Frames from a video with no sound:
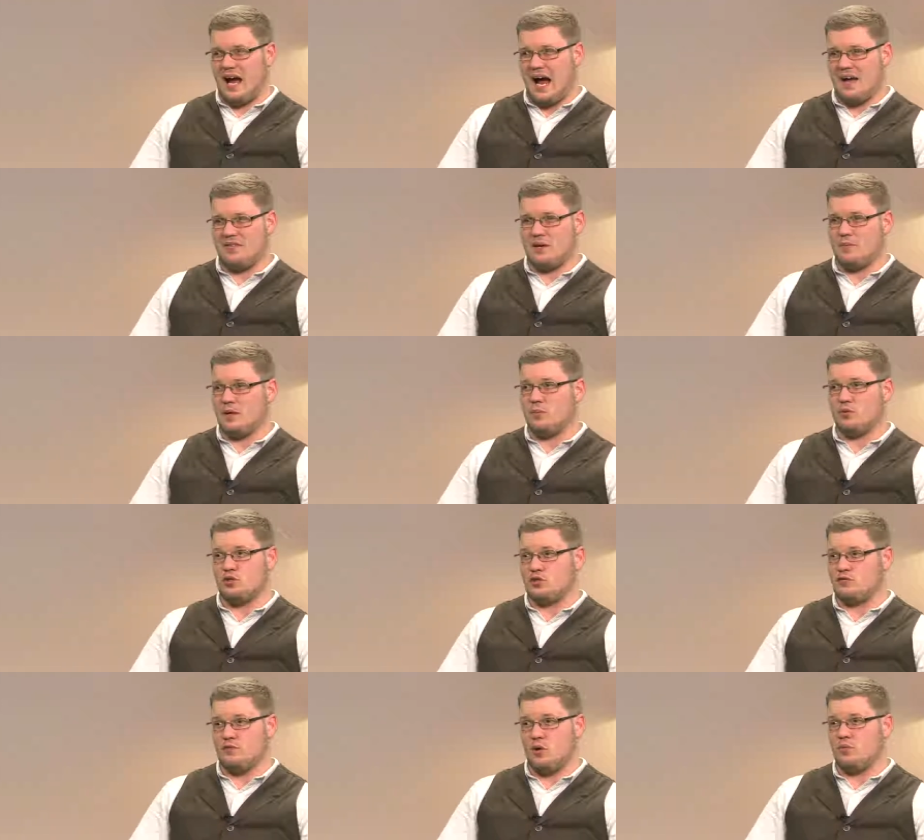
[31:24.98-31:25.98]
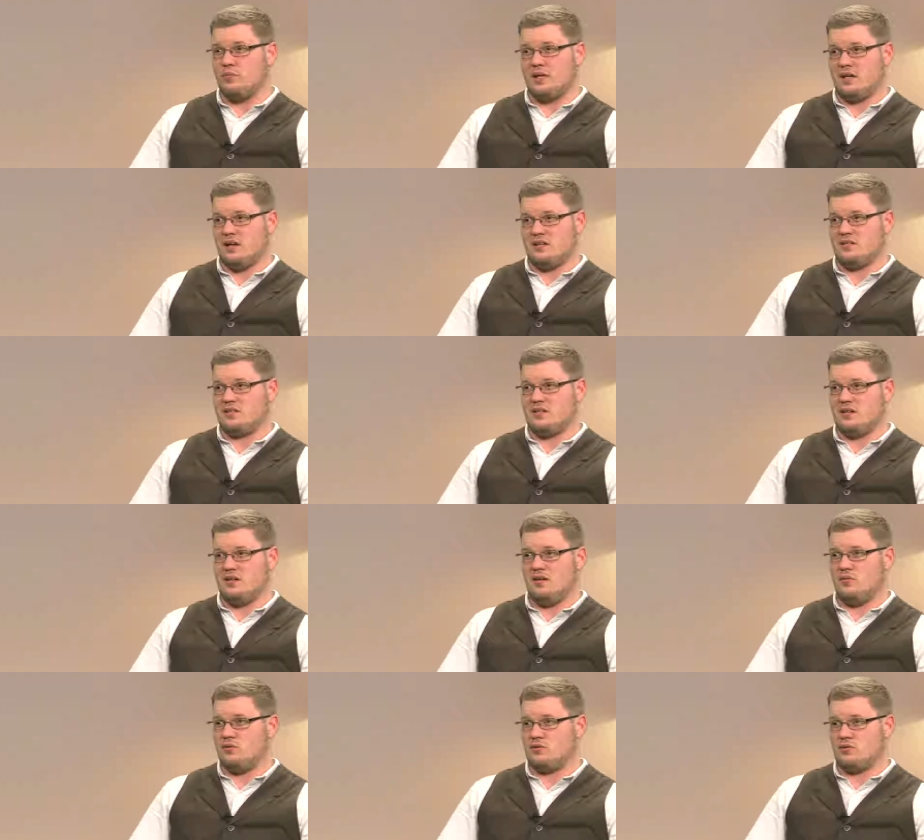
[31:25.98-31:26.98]
I think people just vote because
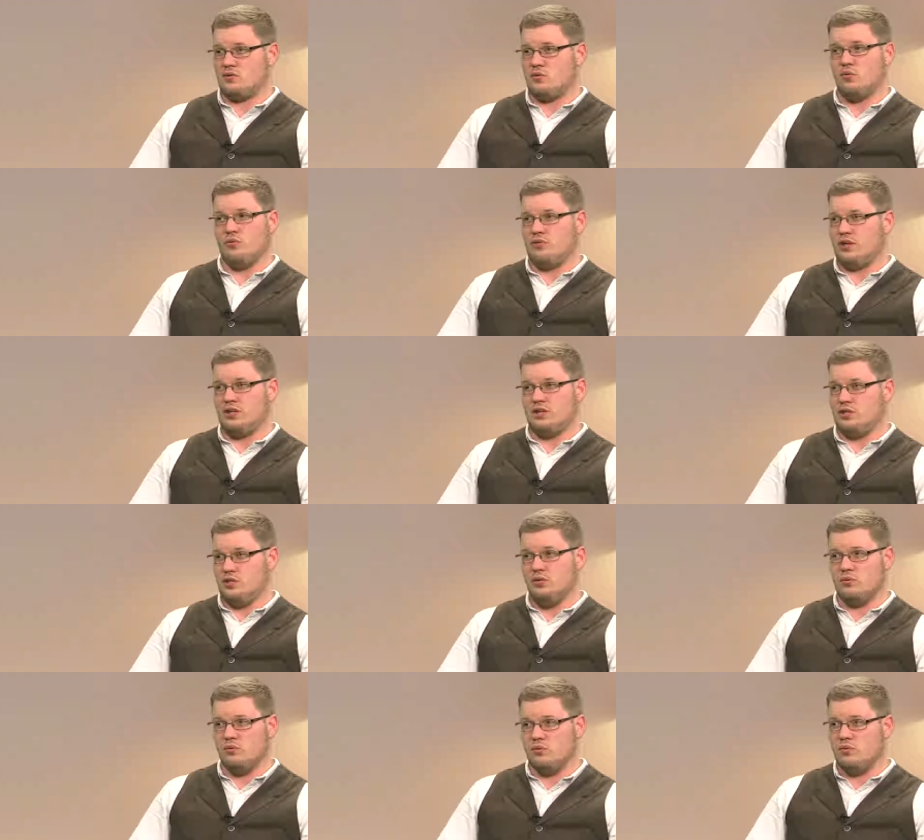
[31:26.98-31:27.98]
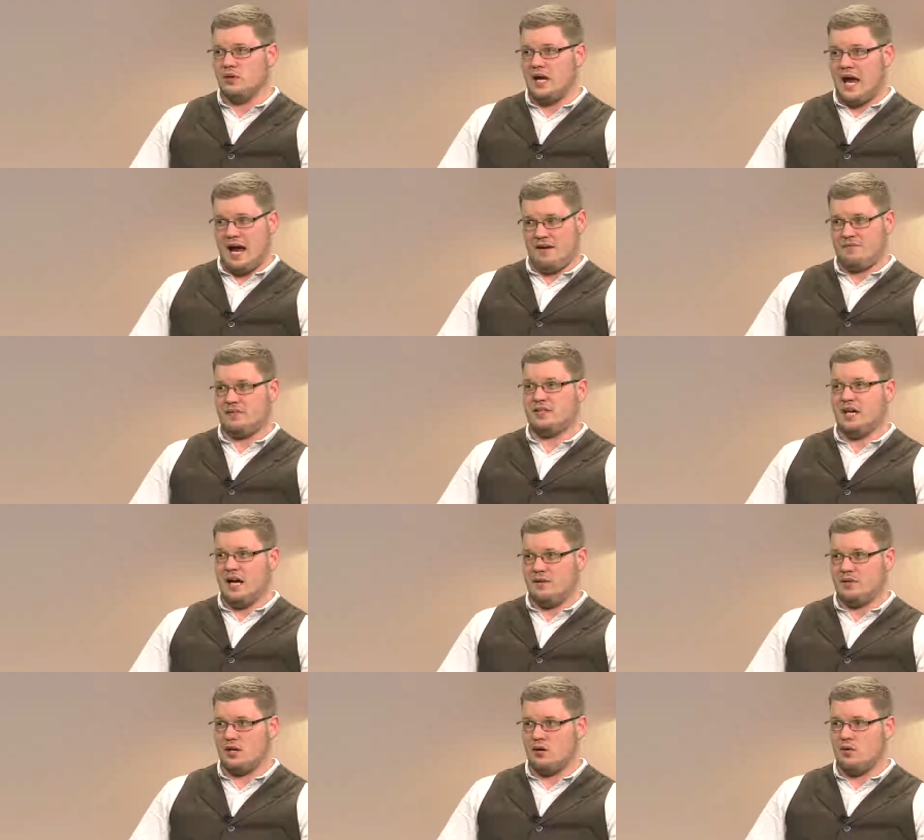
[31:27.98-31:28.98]
it was the cool thing to do half the
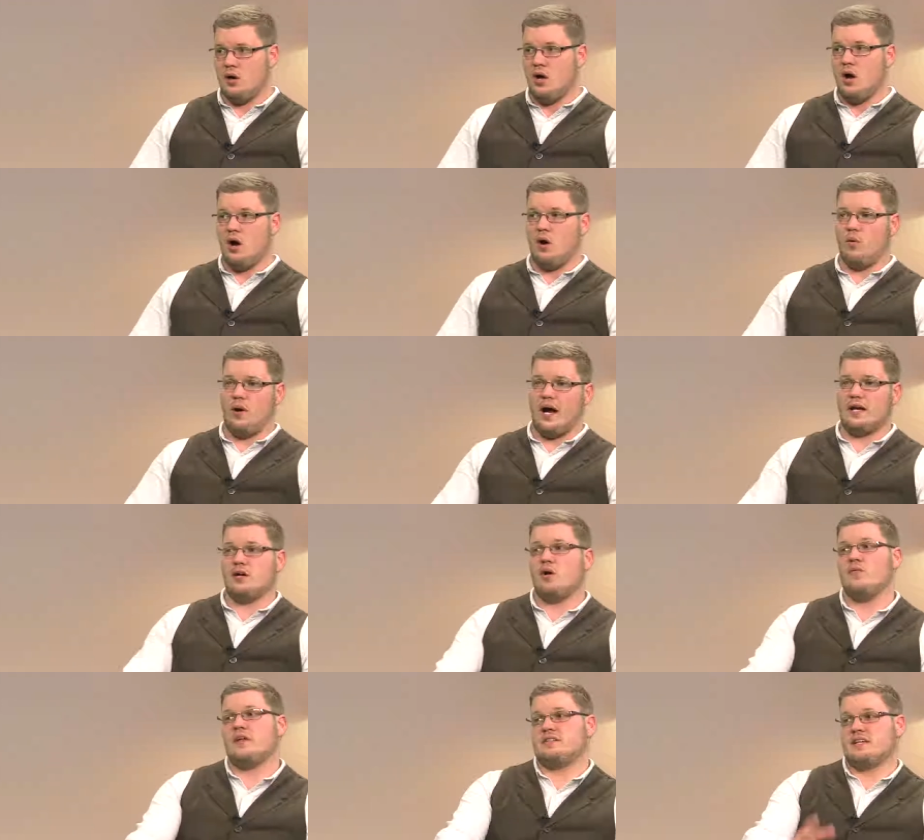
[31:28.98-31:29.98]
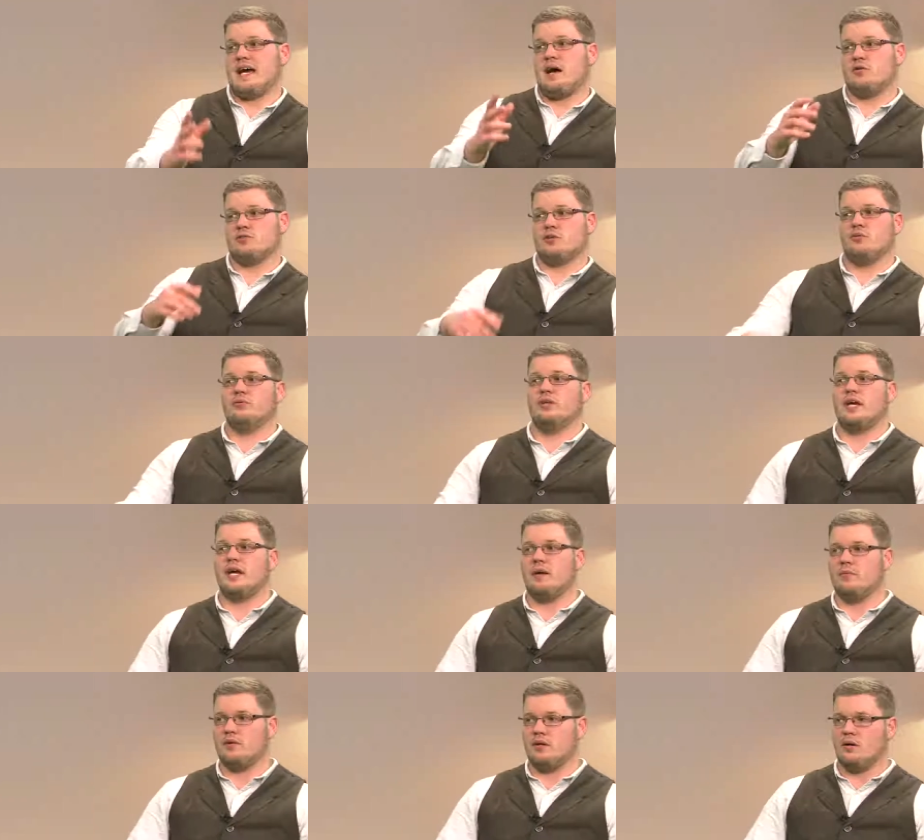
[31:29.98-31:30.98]
time, you know? Oh, I know that's a household
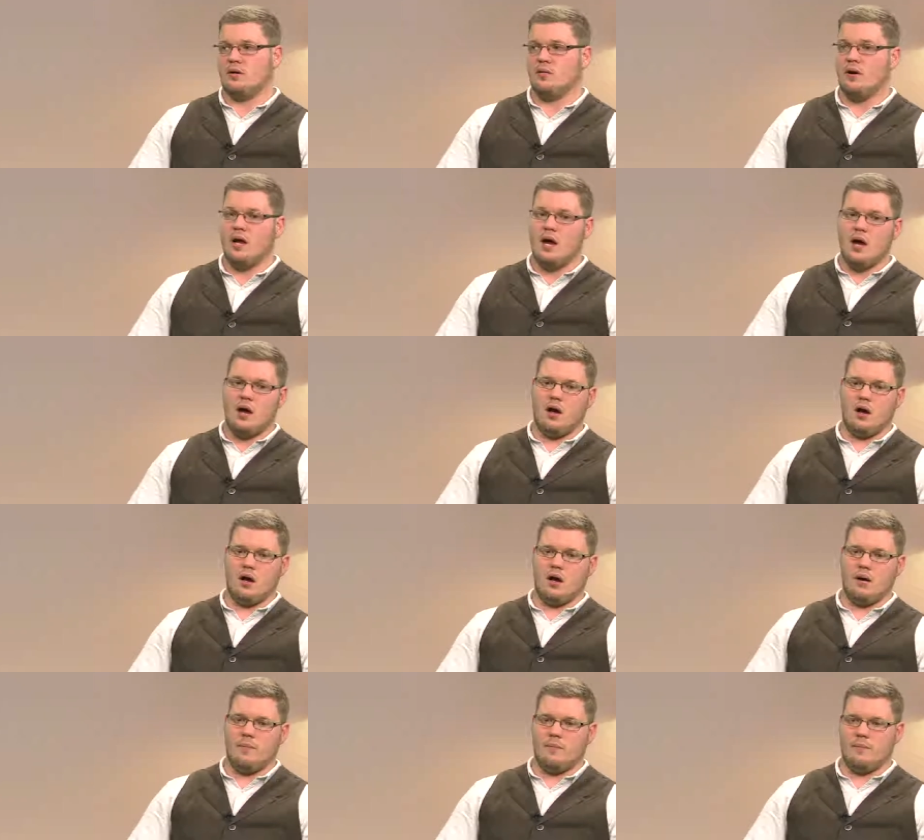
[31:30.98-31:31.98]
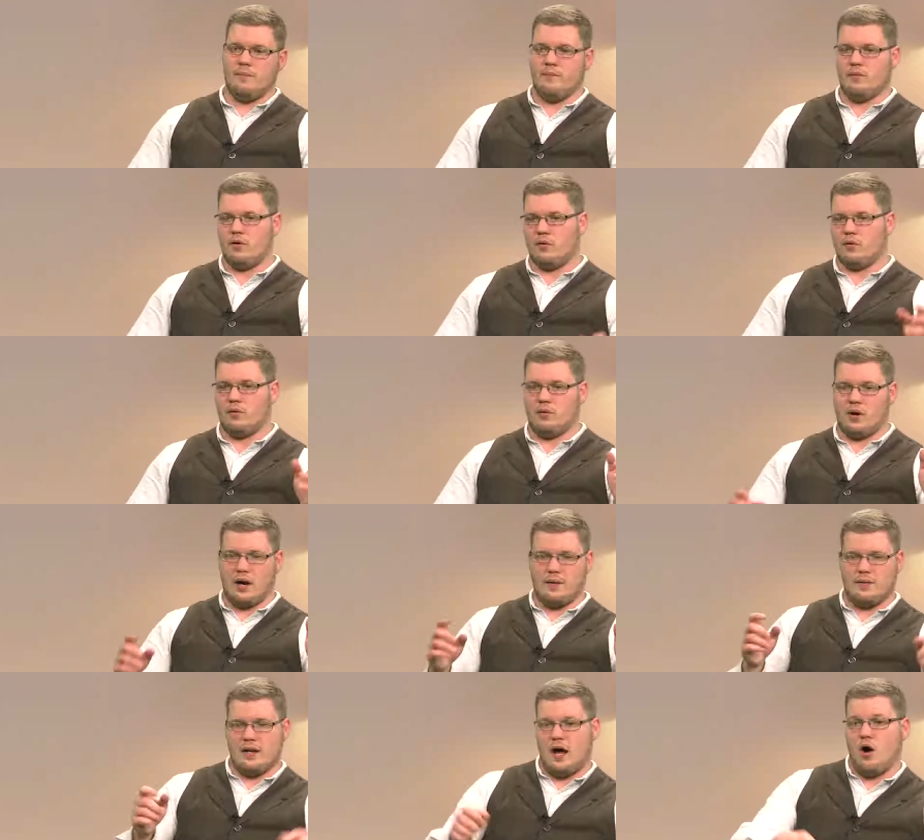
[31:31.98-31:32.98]
name, you know? Um, or,
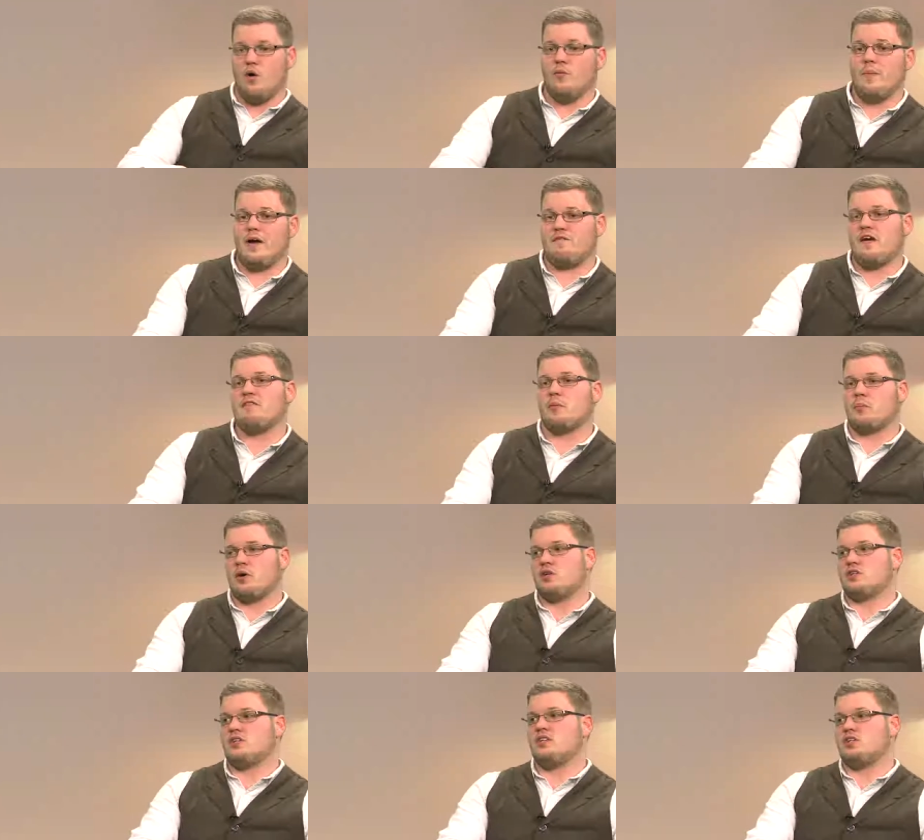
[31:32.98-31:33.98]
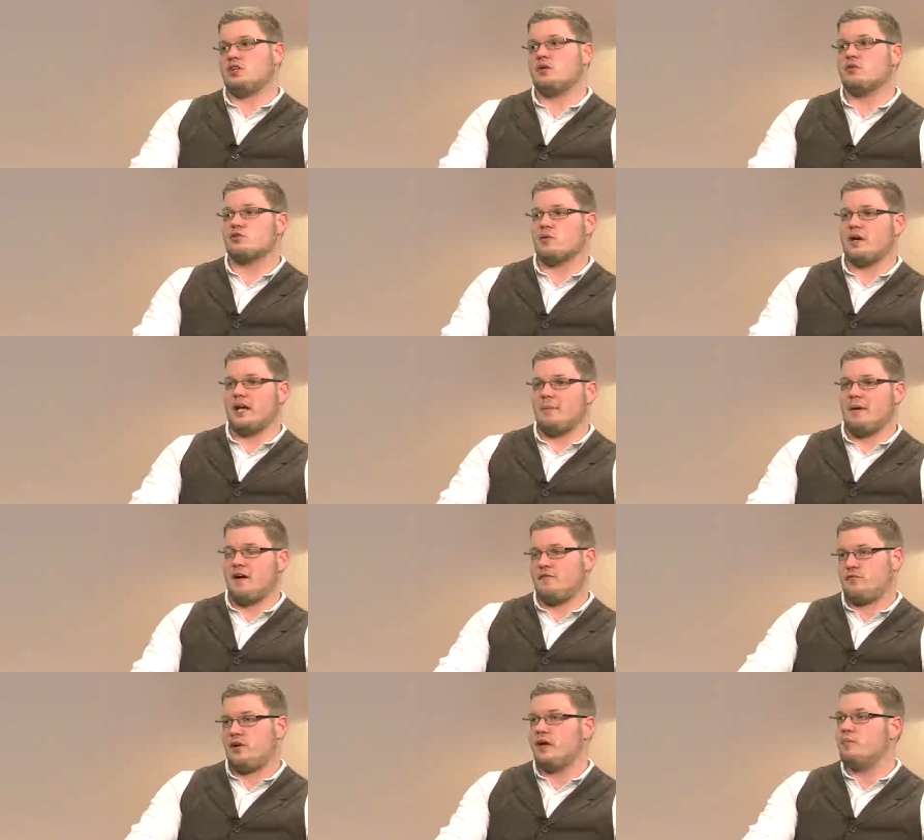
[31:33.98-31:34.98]
or, oh, my favorite yeah. person this year is running, and my
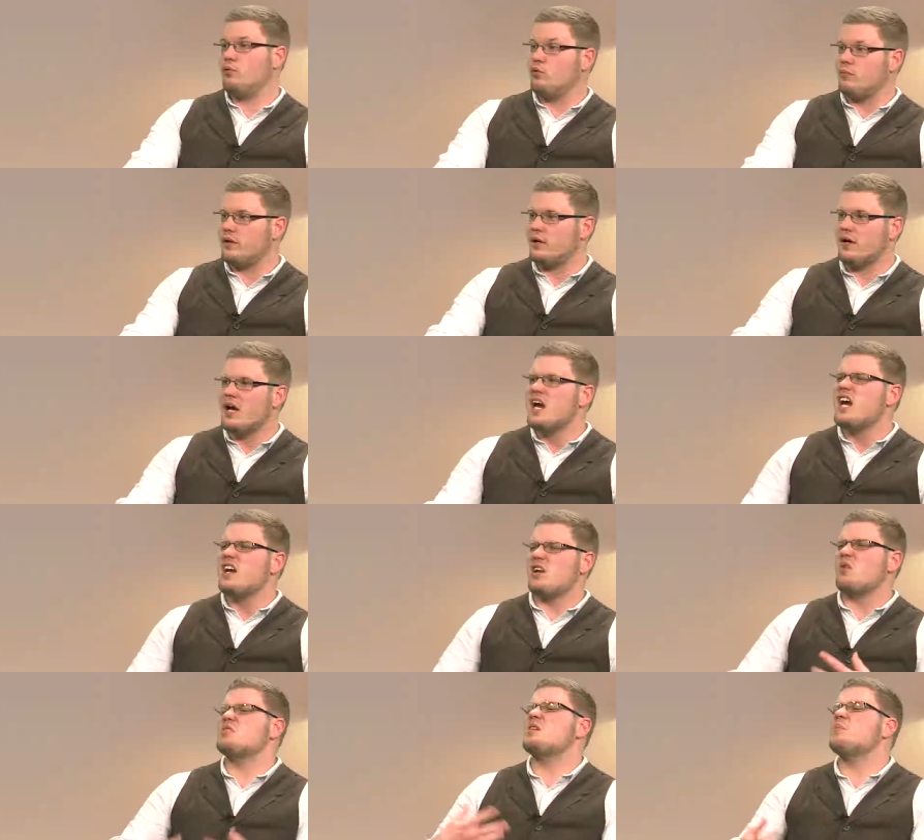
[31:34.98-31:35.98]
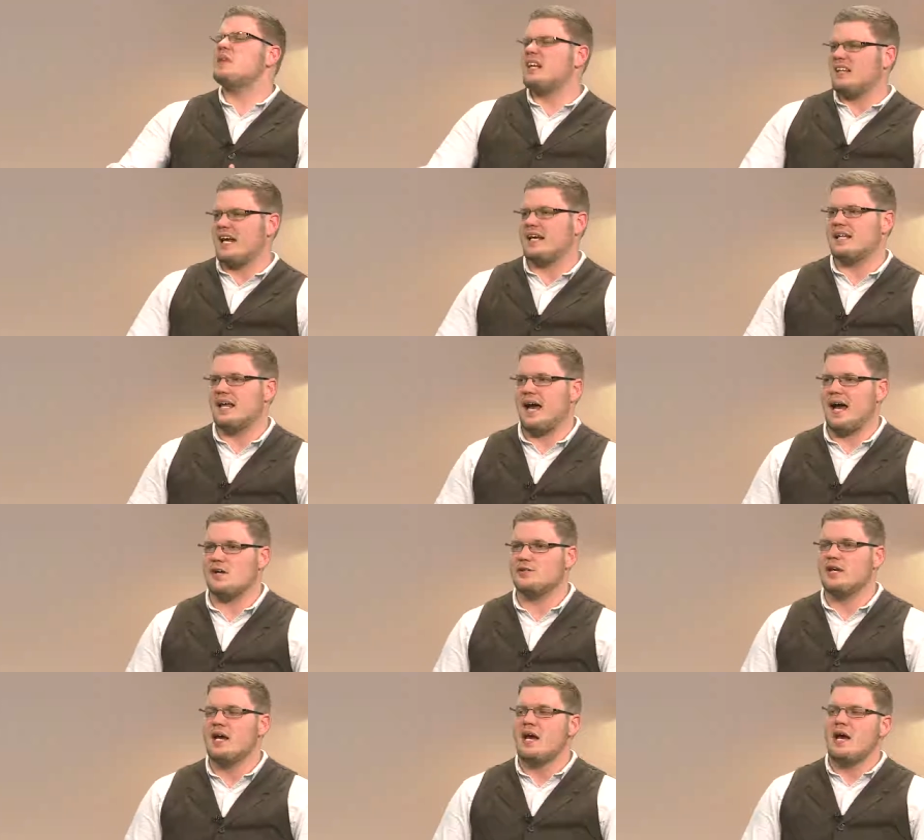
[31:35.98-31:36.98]
friend, boom, you know, something like that.
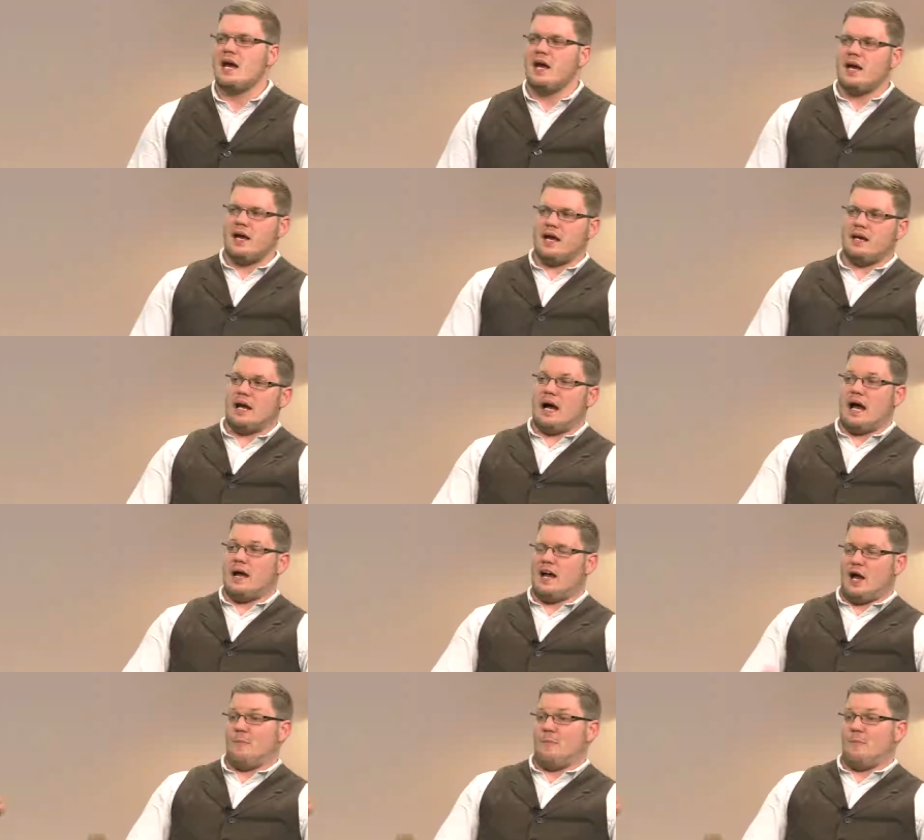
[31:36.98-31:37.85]
Yeah. And well, so